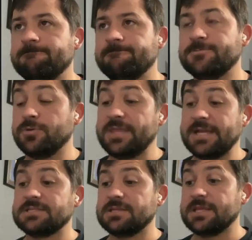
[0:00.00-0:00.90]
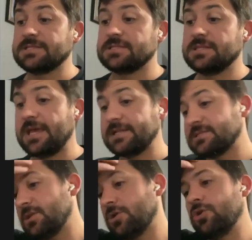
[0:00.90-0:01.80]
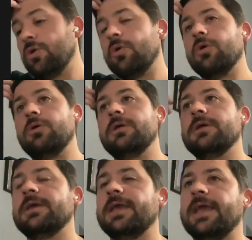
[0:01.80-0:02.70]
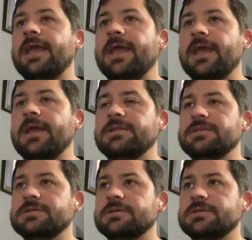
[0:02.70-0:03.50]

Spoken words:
So that's their goal, and